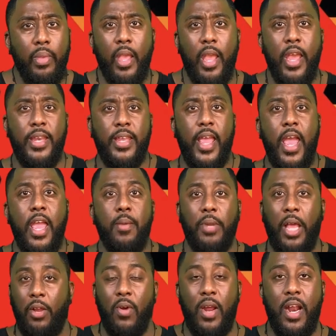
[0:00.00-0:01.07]
Endgame,
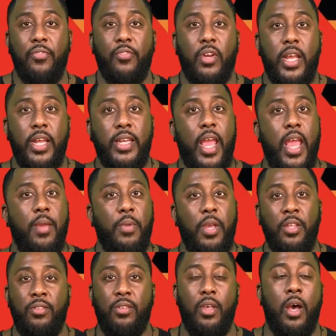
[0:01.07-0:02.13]
like right after Endgame,
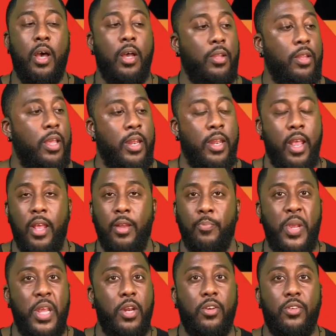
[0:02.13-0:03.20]
it's uh, it,
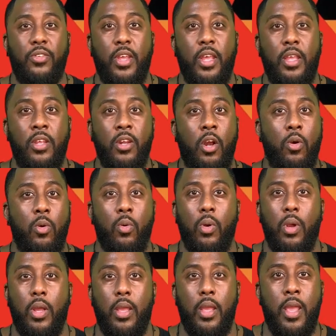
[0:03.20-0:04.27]
Peter's, you know,
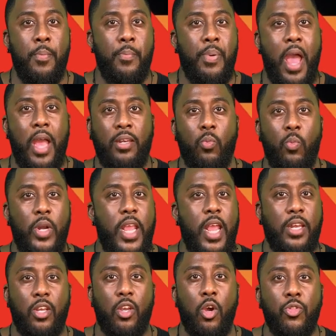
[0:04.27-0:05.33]
impact and what he
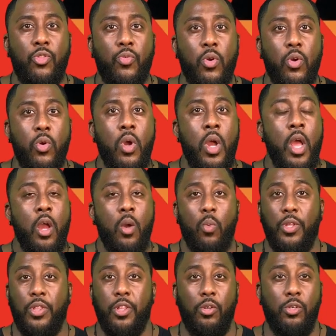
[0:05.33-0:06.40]
had to go through
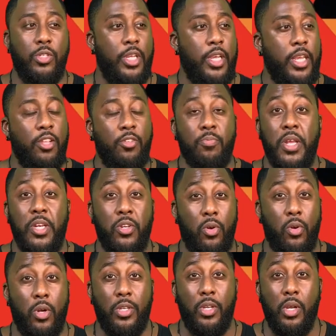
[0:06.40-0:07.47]
with losing his
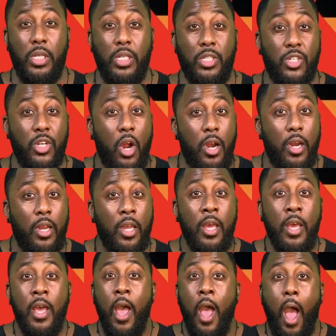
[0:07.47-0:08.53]
mentor, Tony Stark.
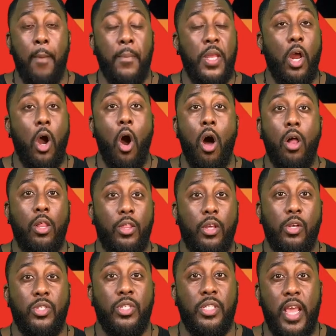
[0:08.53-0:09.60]
I mean, all of
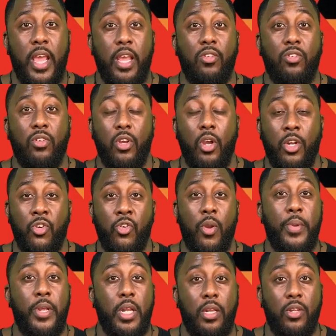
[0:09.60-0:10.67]
those things
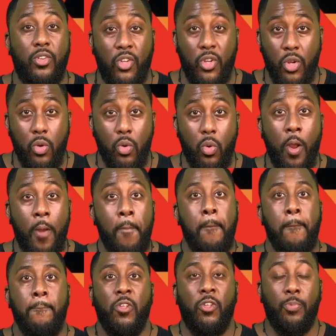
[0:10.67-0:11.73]
attributed to
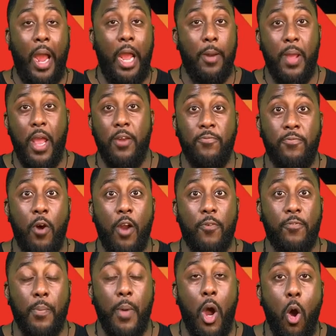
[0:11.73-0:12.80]
Spider Man Far
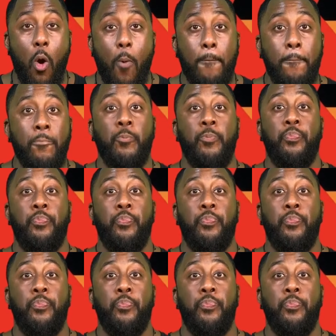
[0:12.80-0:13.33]
From Home